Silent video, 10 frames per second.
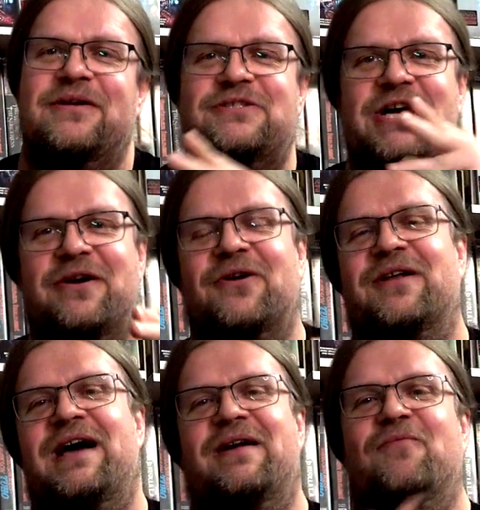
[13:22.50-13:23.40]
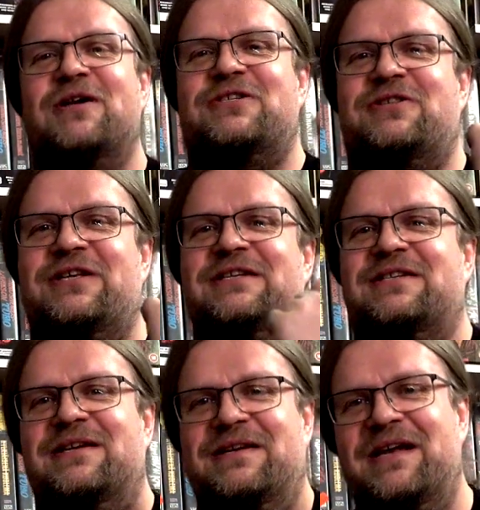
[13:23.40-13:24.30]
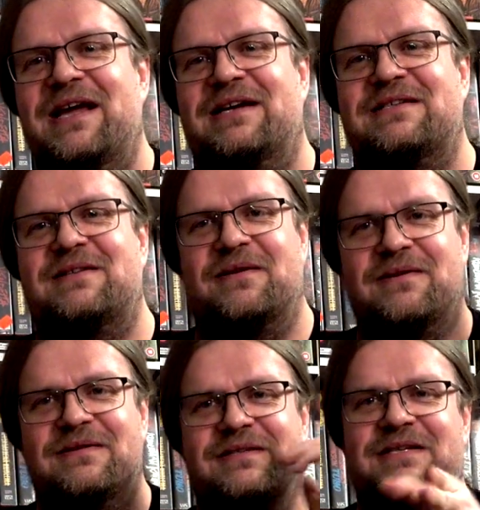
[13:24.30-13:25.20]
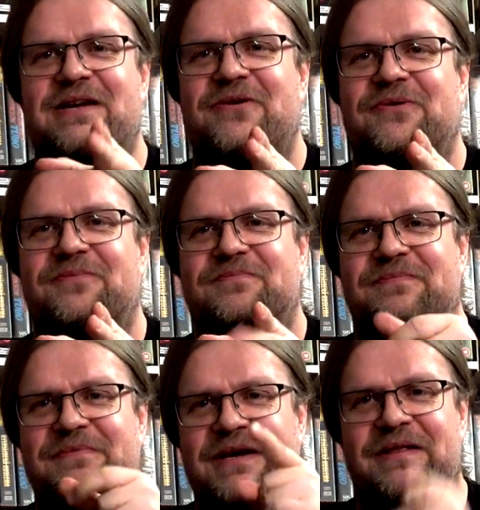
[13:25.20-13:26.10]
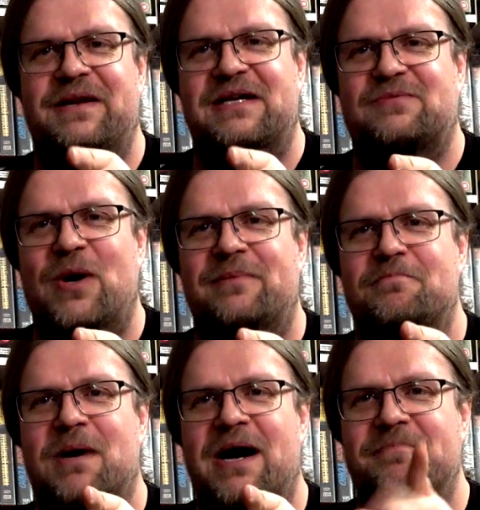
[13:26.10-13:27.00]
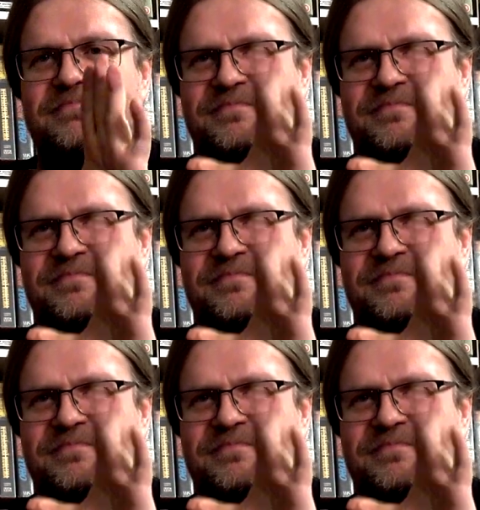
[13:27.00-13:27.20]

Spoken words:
channel and watch this next. See you in the next one. Bye.